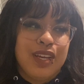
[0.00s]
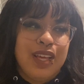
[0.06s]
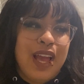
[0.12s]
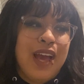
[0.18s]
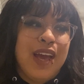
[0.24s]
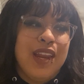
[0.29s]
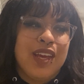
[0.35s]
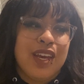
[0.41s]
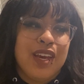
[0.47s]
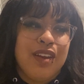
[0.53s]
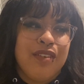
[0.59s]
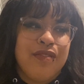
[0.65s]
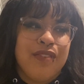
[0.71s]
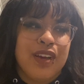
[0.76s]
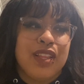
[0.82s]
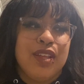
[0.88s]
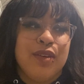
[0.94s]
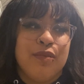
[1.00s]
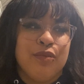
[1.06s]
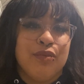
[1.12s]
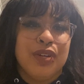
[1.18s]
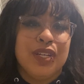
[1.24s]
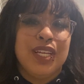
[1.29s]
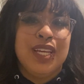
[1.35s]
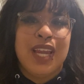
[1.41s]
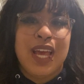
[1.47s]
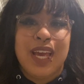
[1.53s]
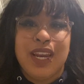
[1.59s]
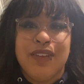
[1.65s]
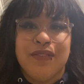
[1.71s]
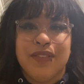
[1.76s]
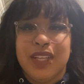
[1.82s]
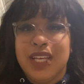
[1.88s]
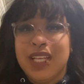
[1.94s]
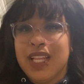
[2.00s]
Yeah, and it can affect them really negatively.